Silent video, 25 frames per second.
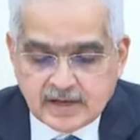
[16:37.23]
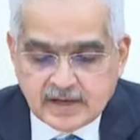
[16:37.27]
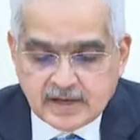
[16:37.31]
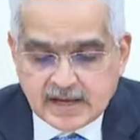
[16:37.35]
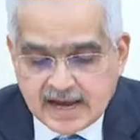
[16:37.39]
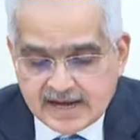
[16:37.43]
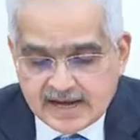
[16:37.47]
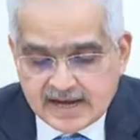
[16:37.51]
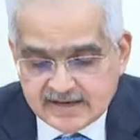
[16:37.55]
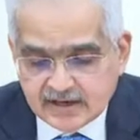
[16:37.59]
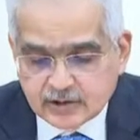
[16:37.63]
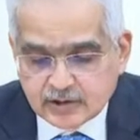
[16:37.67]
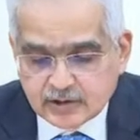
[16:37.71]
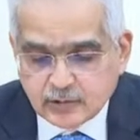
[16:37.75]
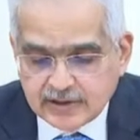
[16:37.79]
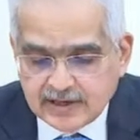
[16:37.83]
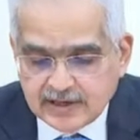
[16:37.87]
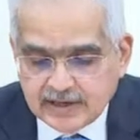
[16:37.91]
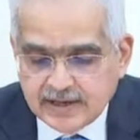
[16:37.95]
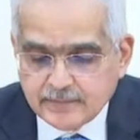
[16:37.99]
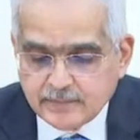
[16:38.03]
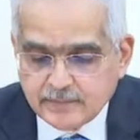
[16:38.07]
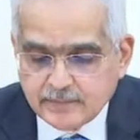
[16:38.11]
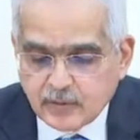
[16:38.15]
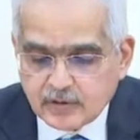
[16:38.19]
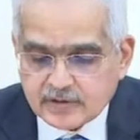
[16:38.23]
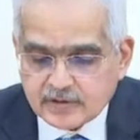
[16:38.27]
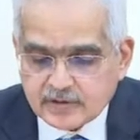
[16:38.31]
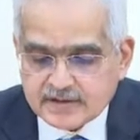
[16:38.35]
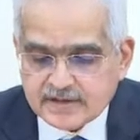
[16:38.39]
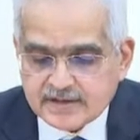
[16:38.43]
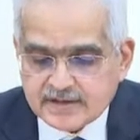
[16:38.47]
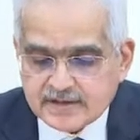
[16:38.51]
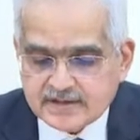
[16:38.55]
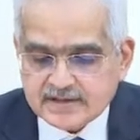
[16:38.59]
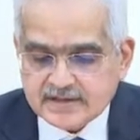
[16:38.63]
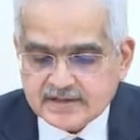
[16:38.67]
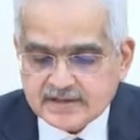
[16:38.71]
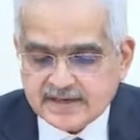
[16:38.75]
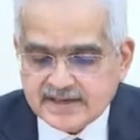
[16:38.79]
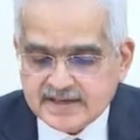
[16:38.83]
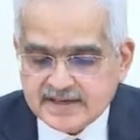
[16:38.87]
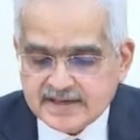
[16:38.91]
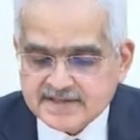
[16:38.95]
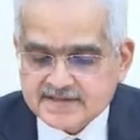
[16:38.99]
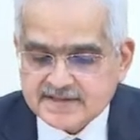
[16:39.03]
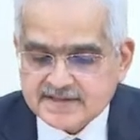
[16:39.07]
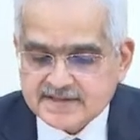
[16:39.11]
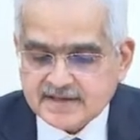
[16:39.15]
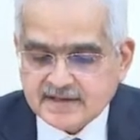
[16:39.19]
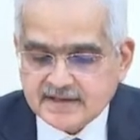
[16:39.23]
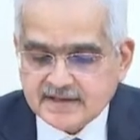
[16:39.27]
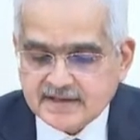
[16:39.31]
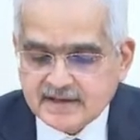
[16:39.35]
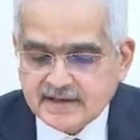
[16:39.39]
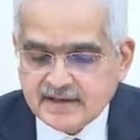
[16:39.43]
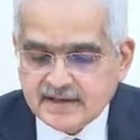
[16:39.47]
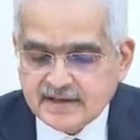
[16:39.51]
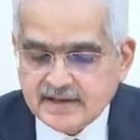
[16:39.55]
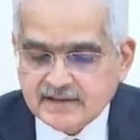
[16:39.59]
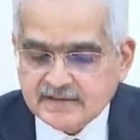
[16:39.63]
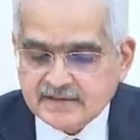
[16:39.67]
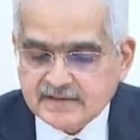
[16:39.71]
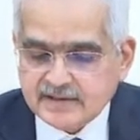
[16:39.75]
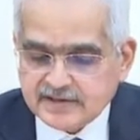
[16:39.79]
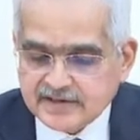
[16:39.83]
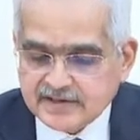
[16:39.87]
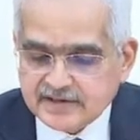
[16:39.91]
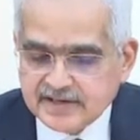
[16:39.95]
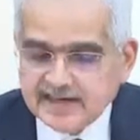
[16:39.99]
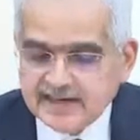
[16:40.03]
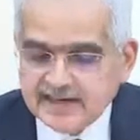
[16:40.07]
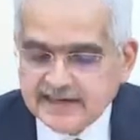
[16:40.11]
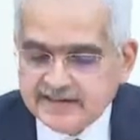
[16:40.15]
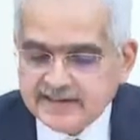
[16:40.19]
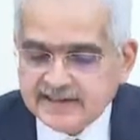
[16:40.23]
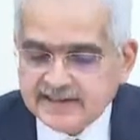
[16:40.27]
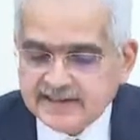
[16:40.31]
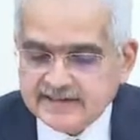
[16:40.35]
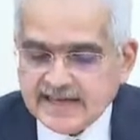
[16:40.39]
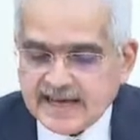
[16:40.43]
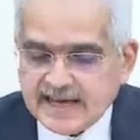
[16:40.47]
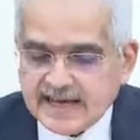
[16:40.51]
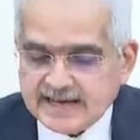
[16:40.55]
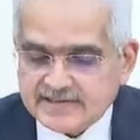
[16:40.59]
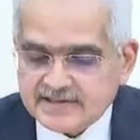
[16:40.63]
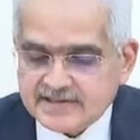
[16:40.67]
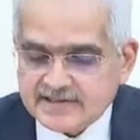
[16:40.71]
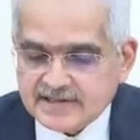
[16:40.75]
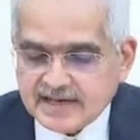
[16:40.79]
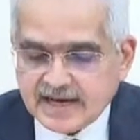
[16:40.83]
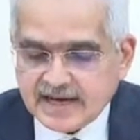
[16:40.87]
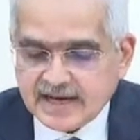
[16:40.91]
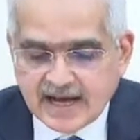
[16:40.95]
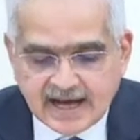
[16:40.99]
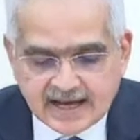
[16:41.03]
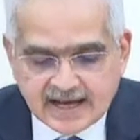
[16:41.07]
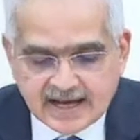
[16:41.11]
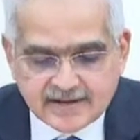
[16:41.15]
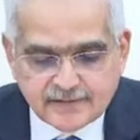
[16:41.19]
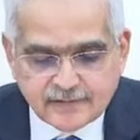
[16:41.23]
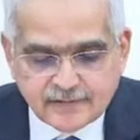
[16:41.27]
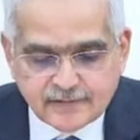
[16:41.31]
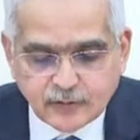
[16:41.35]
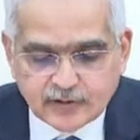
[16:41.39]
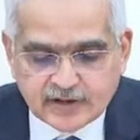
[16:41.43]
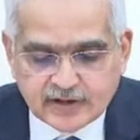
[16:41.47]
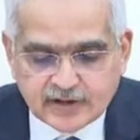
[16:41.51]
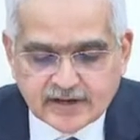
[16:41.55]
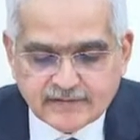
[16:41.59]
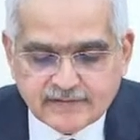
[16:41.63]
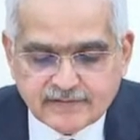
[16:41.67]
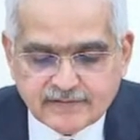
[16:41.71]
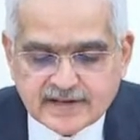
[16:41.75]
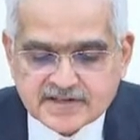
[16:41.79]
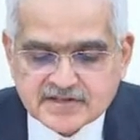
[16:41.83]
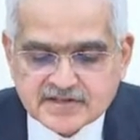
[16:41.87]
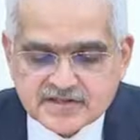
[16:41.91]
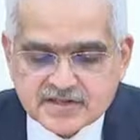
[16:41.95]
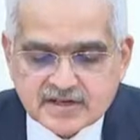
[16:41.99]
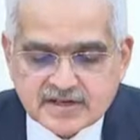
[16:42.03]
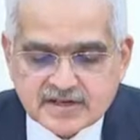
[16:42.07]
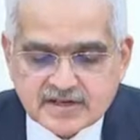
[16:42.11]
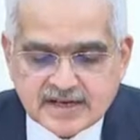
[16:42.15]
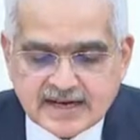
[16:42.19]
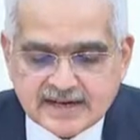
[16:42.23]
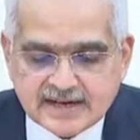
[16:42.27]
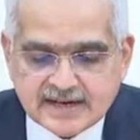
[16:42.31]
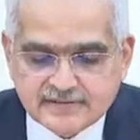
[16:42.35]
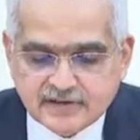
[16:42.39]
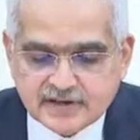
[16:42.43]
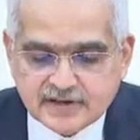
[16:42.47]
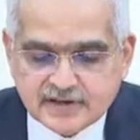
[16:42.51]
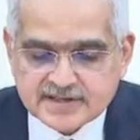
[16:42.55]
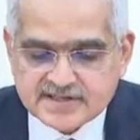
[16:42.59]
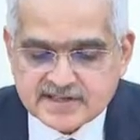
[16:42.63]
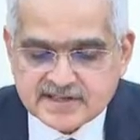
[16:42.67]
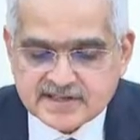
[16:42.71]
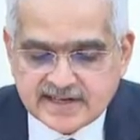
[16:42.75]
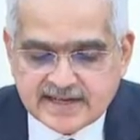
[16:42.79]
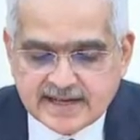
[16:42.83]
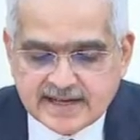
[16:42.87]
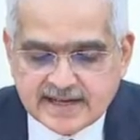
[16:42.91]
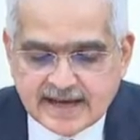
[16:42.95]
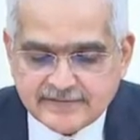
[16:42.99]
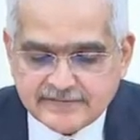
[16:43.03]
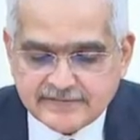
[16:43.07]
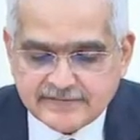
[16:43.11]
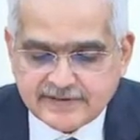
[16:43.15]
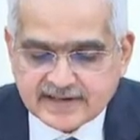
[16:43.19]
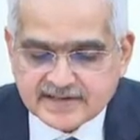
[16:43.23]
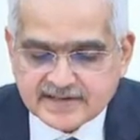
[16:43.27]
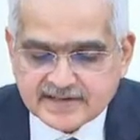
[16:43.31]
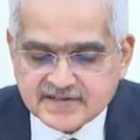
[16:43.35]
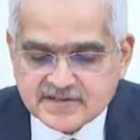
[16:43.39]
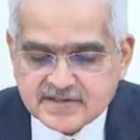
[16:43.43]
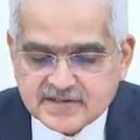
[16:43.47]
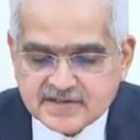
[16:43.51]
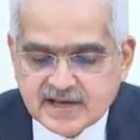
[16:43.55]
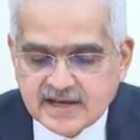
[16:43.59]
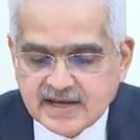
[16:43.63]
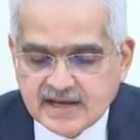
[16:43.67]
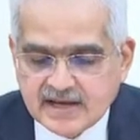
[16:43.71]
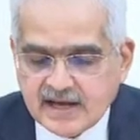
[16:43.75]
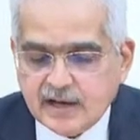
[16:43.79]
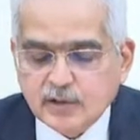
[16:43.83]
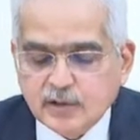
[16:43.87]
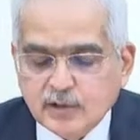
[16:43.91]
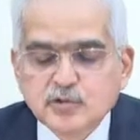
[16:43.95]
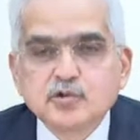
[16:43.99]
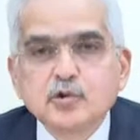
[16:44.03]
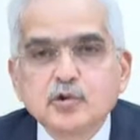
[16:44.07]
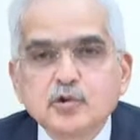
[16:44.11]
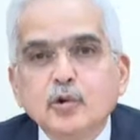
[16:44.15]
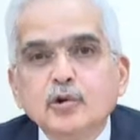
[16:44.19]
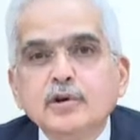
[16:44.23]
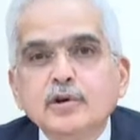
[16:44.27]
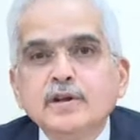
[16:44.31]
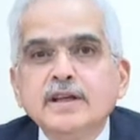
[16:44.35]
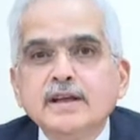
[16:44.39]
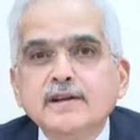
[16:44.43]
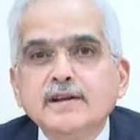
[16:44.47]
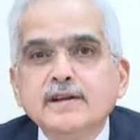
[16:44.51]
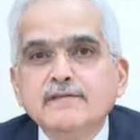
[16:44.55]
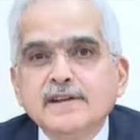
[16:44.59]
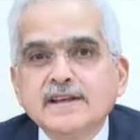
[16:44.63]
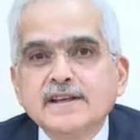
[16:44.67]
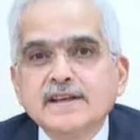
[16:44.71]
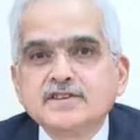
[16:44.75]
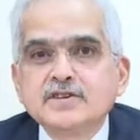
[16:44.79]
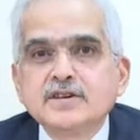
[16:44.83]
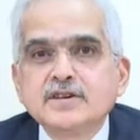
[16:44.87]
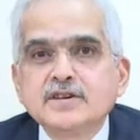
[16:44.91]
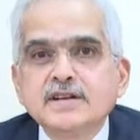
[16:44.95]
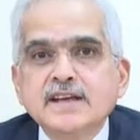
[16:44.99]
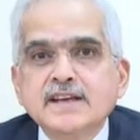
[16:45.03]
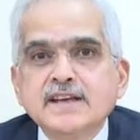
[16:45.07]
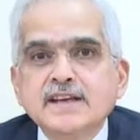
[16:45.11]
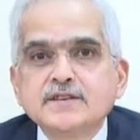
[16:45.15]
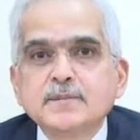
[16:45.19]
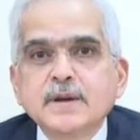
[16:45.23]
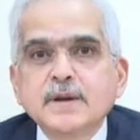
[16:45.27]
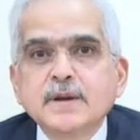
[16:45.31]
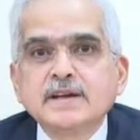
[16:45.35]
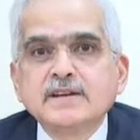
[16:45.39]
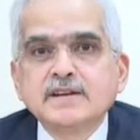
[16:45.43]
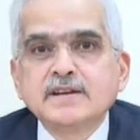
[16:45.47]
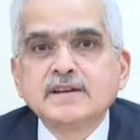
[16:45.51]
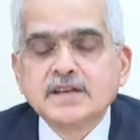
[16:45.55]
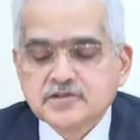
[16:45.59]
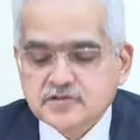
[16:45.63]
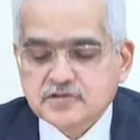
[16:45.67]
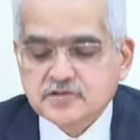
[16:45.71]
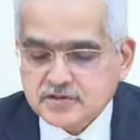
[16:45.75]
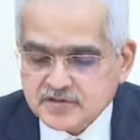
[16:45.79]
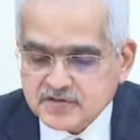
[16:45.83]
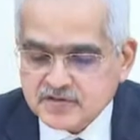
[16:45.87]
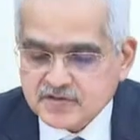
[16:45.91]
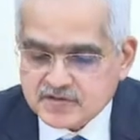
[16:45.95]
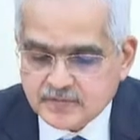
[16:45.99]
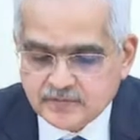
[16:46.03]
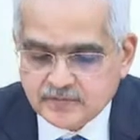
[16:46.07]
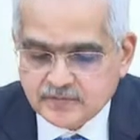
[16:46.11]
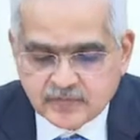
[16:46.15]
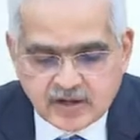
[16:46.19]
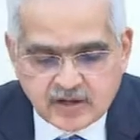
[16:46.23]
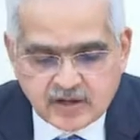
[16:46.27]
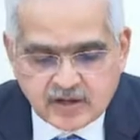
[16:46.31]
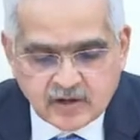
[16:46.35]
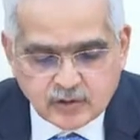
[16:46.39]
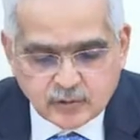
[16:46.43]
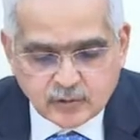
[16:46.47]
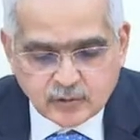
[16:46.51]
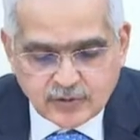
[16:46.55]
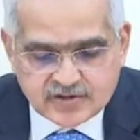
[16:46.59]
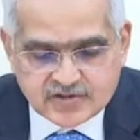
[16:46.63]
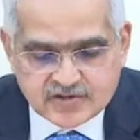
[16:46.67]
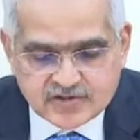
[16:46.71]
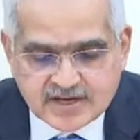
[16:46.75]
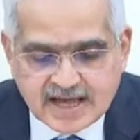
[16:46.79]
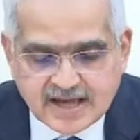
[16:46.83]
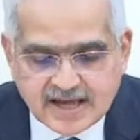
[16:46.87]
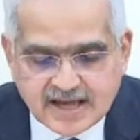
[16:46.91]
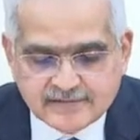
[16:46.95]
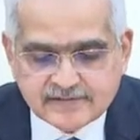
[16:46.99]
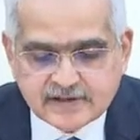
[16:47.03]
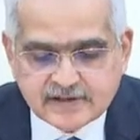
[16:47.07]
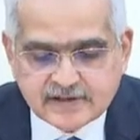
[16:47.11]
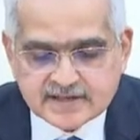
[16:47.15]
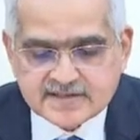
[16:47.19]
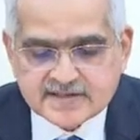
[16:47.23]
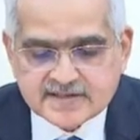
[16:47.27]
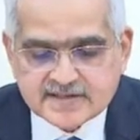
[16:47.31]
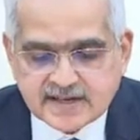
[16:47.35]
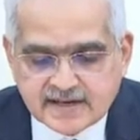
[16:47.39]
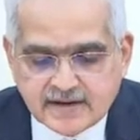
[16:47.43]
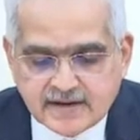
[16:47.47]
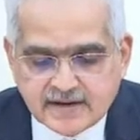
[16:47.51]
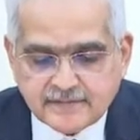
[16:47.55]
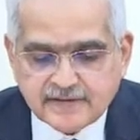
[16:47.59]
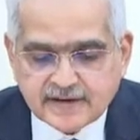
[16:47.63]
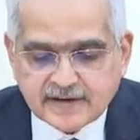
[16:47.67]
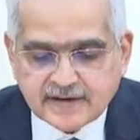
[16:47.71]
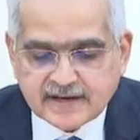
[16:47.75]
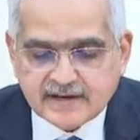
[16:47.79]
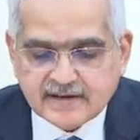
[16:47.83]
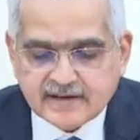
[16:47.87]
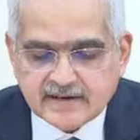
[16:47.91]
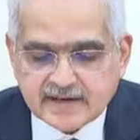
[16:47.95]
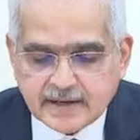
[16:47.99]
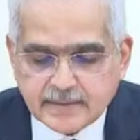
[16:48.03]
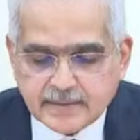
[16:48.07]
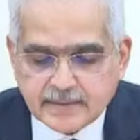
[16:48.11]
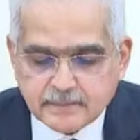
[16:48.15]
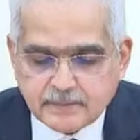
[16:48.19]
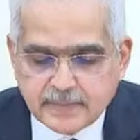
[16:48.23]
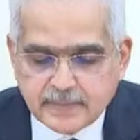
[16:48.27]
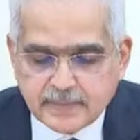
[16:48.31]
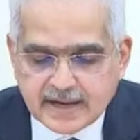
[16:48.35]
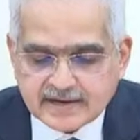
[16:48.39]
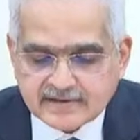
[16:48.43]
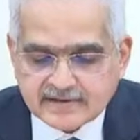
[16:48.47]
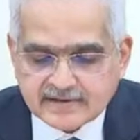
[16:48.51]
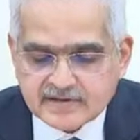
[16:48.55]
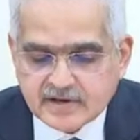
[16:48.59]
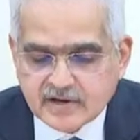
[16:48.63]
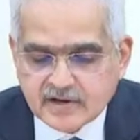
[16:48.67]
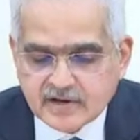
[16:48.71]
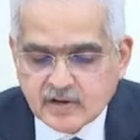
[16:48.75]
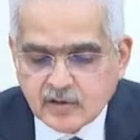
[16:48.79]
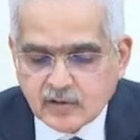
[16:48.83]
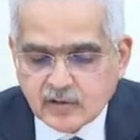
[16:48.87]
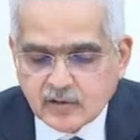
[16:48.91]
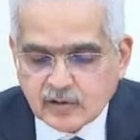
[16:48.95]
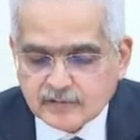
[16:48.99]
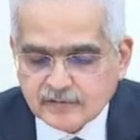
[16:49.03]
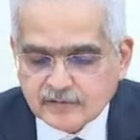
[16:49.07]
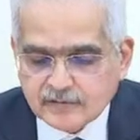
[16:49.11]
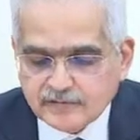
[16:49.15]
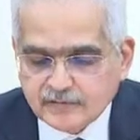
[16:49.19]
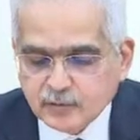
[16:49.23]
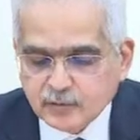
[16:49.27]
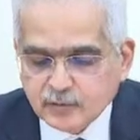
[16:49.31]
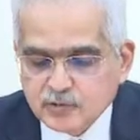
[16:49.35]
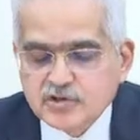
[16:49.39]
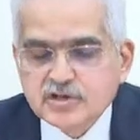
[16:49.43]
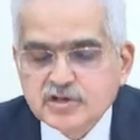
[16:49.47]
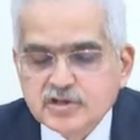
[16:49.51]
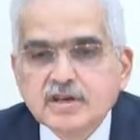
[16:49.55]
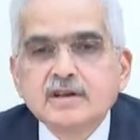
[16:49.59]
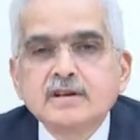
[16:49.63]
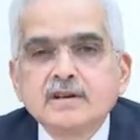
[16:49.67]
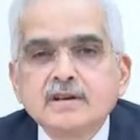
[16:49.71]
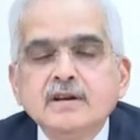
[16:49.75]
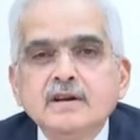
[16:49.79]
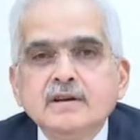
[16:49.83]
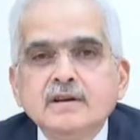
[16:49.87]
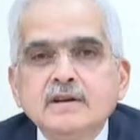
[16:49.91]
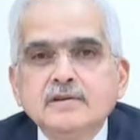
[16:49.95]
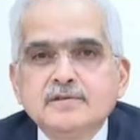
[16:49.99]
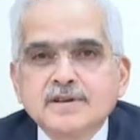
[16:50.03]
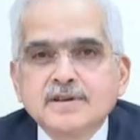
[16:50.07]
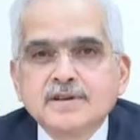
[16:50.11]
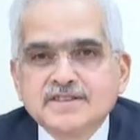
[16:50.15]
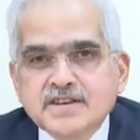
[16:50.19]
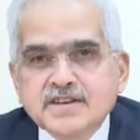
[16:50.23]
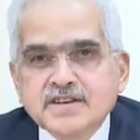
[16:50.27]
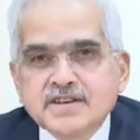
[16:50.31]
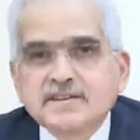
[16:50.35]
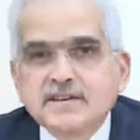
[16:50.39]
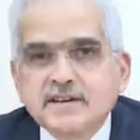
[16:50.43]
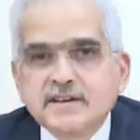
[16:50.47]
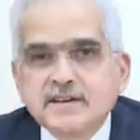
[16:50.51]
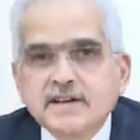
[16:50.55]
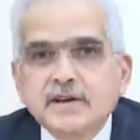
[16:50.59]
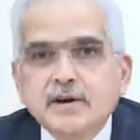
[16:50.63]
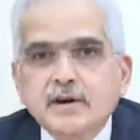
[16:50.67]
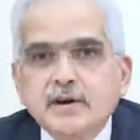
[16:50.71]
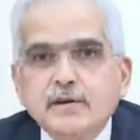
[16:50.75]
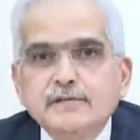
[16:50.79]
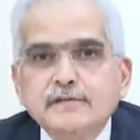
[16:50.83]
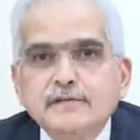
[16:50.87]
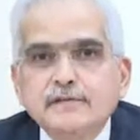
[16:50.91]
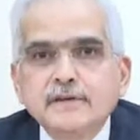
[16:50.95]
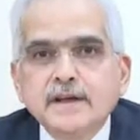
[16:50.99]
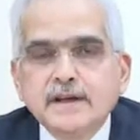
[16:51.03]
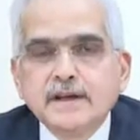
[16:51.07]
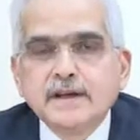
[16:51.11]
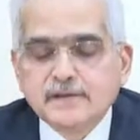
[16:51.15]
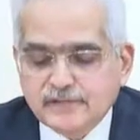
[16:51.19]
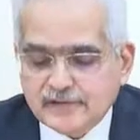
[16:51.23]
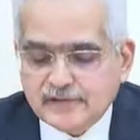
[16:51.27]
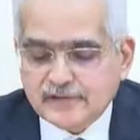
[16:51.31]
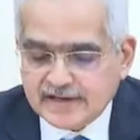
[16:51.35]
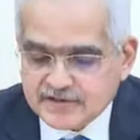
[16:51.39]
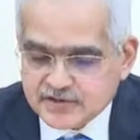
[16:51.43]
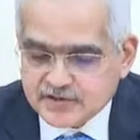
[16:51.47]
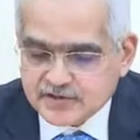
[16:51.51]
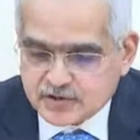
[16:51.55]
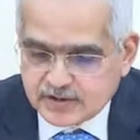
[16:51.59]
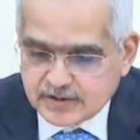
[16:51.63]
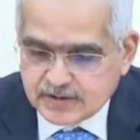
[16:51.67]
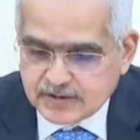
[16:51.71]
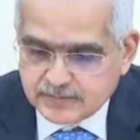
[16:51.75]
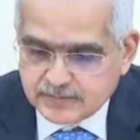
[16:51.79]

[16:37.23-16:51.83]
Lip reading: and equally important, is the reality that high food inflation adversely affects household inflation expectations, which have a significant impact on future trajectory of inflation.